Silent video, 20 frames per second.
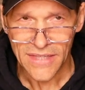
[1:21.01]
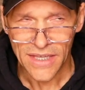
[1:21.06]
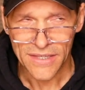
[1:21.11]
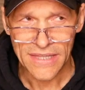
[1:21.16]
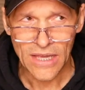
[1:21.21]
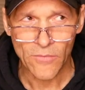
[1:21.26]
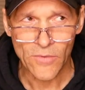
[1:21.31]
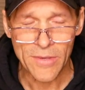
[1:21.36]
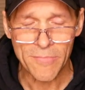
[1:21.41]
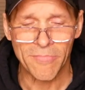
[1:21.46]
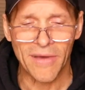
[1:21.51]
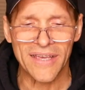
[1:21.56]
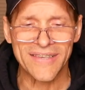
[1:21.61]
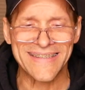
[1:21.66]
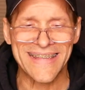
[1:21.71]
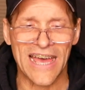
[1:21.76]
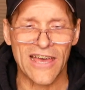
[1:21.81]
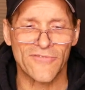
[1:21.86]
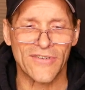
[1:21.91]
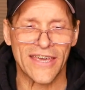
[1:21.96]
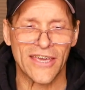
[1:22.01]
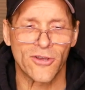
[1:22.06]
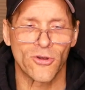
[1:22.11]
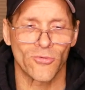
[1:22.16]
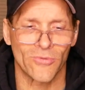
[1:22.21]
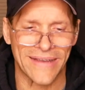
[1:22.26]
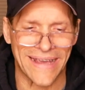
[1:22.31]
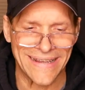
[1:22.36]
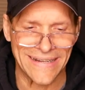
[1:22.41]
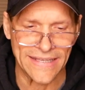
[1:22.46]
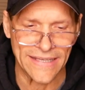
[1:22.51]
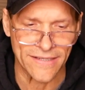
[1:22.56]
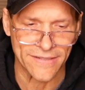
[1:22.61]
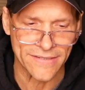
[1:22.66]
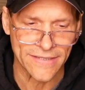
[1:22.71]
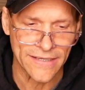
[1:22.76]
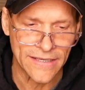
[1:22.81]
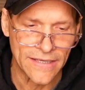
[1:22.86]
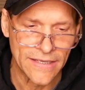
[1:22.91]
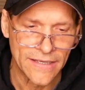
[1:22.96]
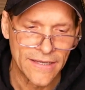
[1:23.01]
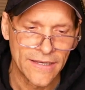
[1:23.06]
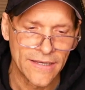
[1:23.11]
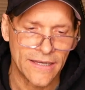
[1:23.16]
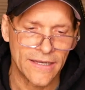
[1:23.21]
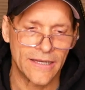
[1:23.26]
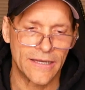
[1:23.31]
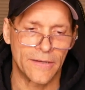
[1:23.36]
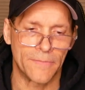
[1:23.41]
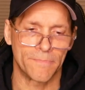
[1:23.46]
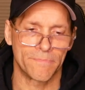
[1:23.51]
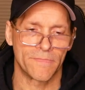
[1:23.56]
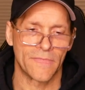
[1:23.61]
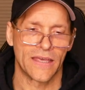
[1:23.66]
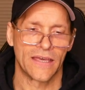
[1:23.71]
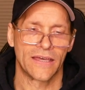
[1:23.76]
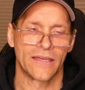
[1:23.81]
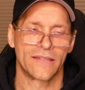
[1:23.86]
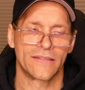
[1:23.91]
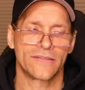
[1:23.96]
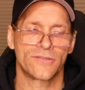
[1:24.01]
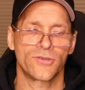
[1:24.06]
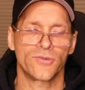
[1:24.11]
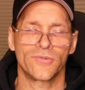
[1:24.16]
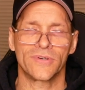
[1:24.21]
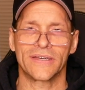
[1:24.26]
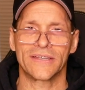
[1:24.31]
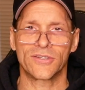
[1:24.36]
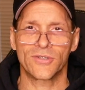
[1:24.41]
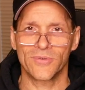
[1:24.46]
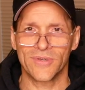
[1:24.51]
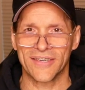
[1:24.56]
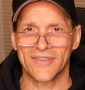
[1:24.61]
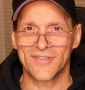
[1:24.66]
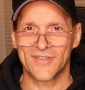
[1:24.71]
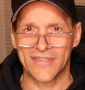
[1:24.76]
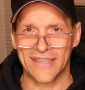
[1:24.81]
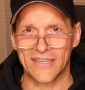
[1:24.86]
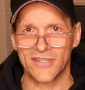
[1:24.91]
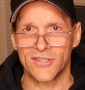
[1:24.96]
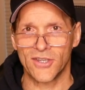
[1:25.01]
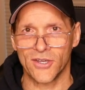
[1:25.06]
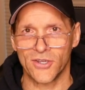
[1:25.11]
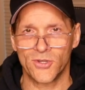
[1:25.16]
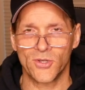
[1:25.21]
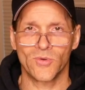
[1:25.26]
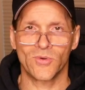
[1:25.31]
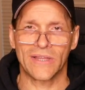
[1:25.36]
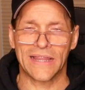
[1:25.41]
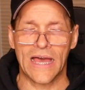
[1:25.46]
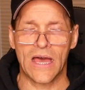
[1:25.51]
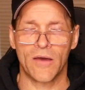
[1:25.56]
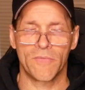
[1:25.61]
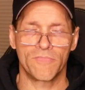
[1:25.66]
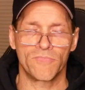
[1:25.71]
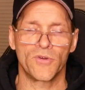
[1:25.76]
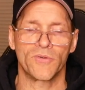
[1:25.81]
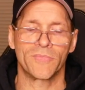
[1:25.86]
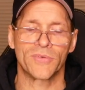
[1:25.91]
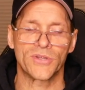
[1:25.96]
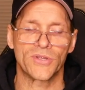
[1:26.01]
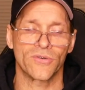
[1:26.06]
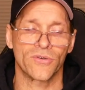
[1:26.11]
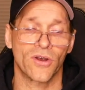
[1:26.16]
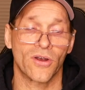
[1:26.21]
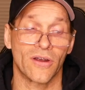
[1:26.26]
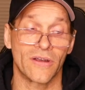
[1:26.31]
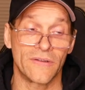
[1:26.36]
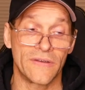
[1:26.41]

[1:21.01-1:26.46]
that we must have a gradient to exist to allow movement to occur.